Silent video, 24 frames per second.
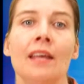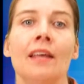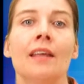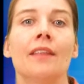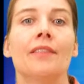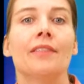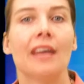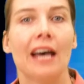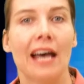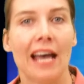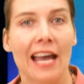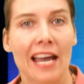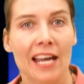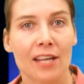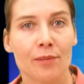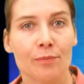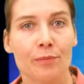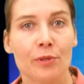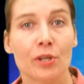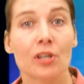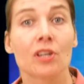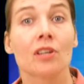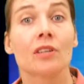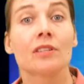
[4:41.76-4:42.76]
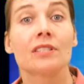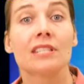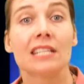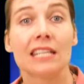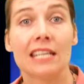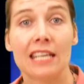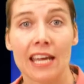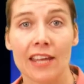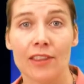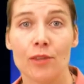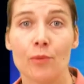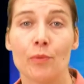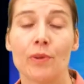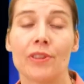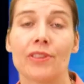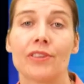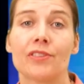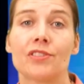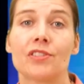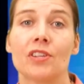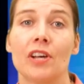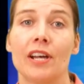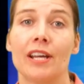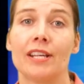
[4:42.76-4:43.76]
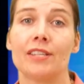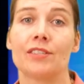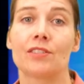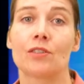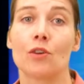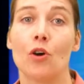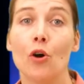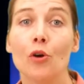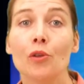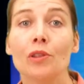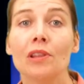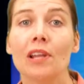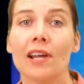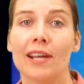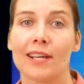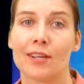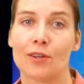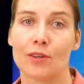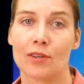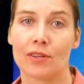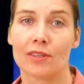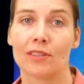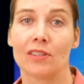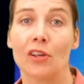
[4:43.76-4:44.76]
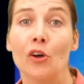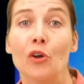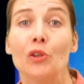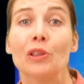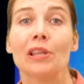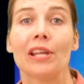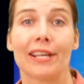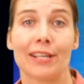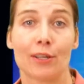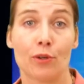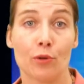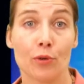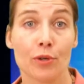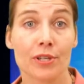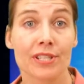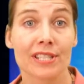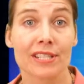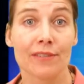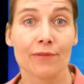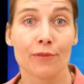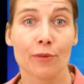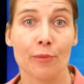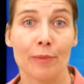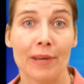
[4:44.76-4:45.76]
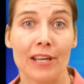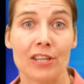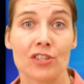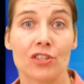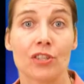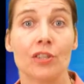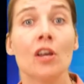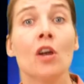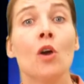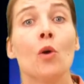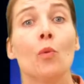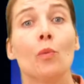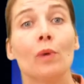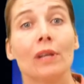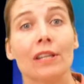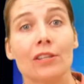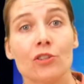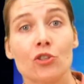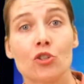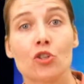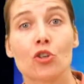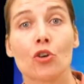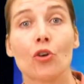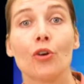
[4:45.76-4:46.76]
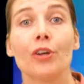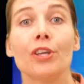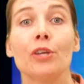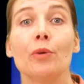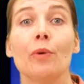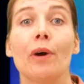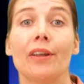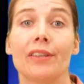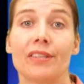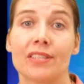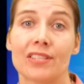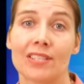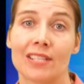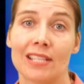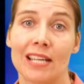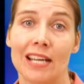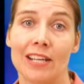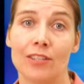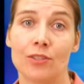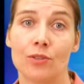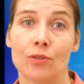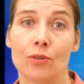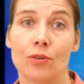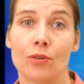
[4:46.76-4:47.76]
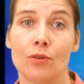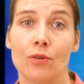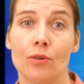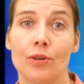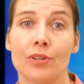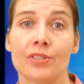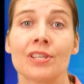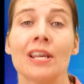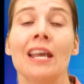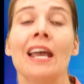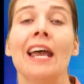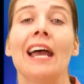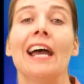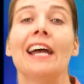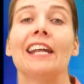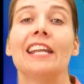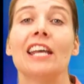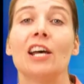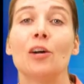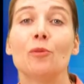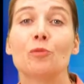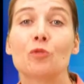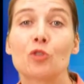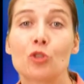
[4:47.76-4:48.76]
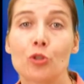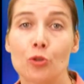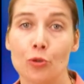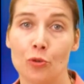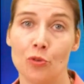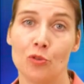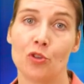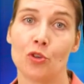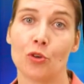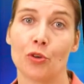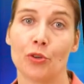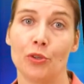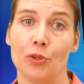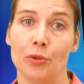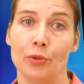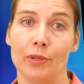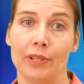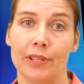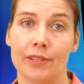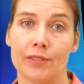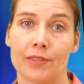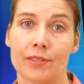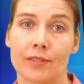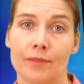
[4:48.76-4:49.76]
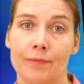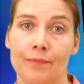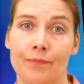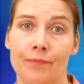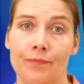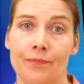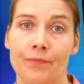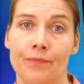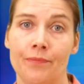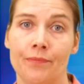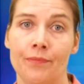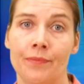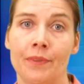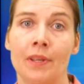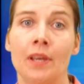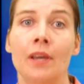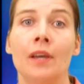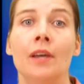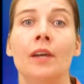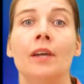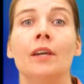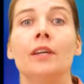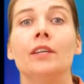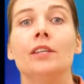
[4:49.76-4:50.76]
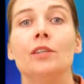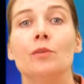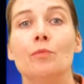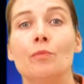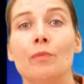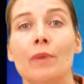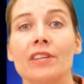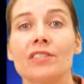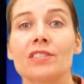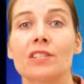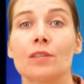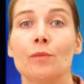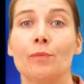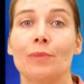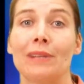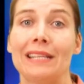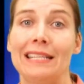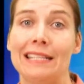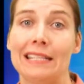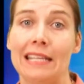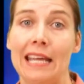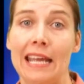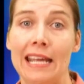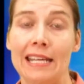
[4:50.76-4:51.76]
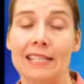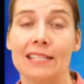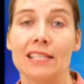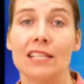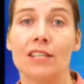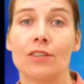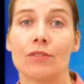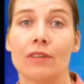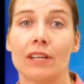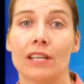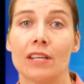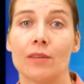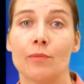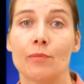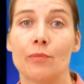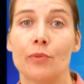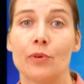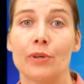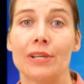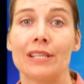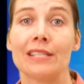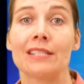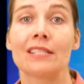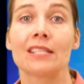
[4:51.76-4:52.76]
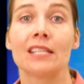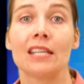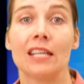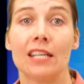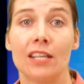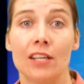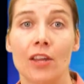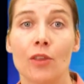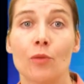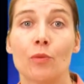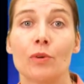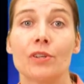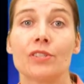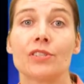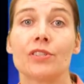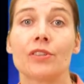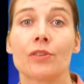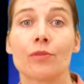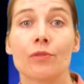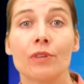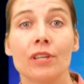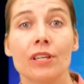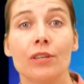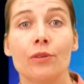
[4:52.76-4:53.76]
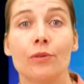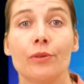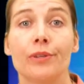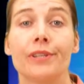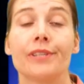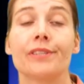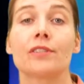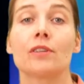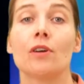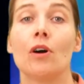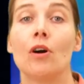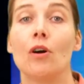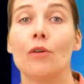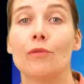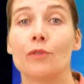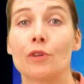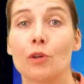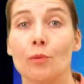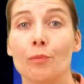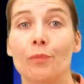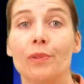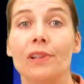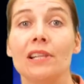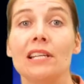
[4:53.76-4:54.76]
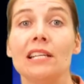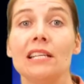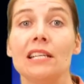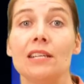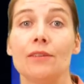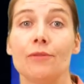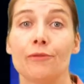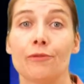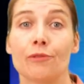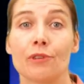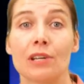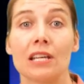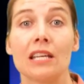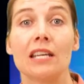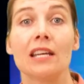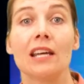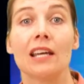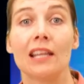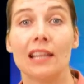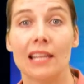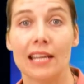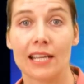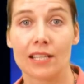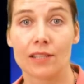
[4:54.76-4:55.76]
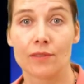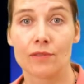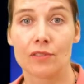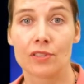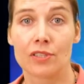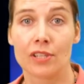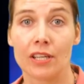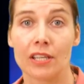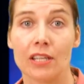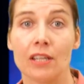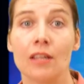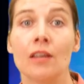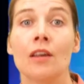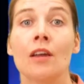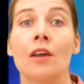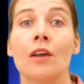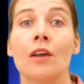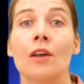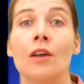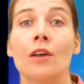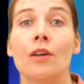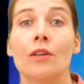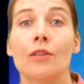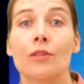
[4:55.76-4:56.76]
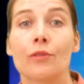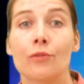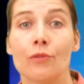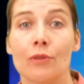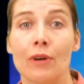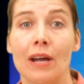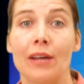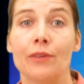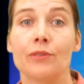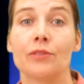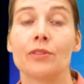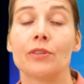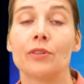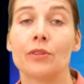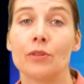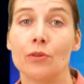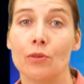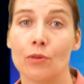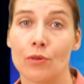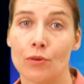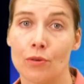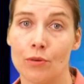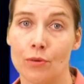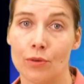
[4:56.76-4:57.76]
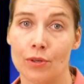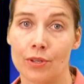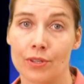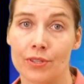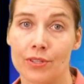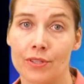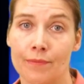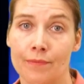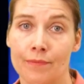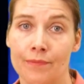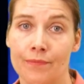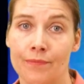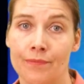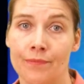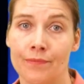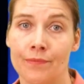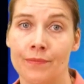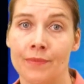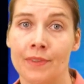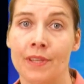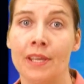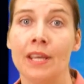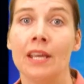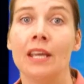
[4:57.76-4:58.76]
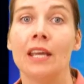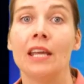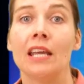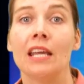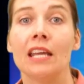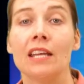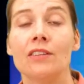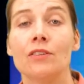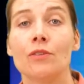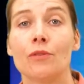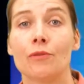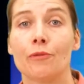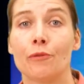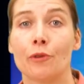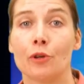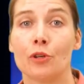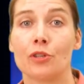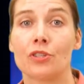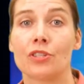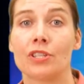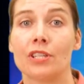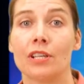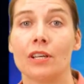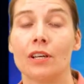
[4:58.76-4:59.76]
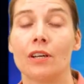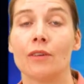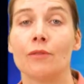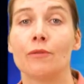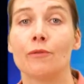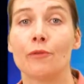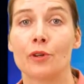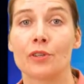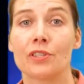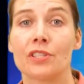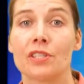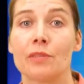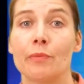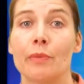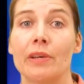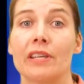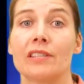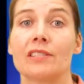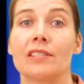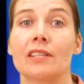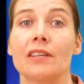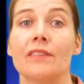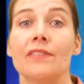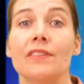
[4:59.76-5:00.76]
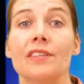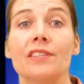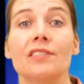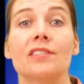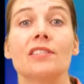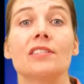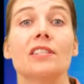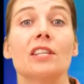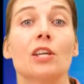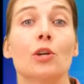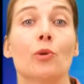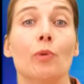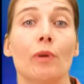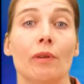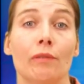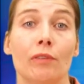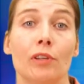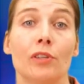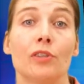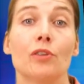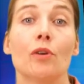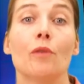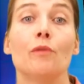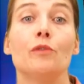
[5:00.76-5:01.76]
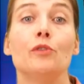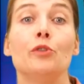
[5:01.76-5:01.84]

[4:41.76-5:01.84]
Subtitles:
The handbook, together with the science online course information, will ensure you understand your course and help choose your units. You must complete 18 credit points, in other words 3 units of completely free elective study throughout your course. In your first year, first semester, this is the equivalent of